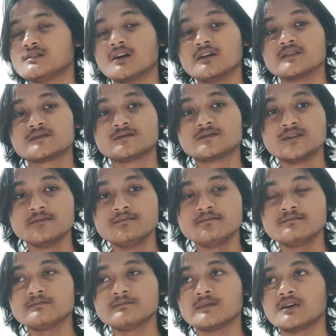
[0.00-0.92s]
God
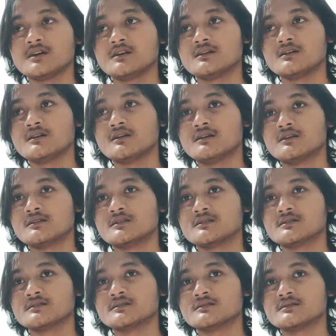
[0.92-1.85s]
realm,
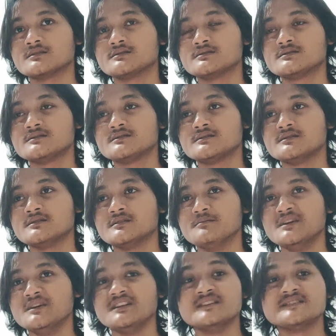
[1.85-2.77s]
or
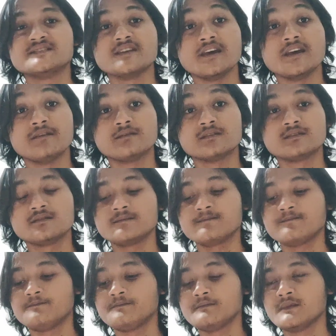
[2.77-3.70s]
the mean is heaven,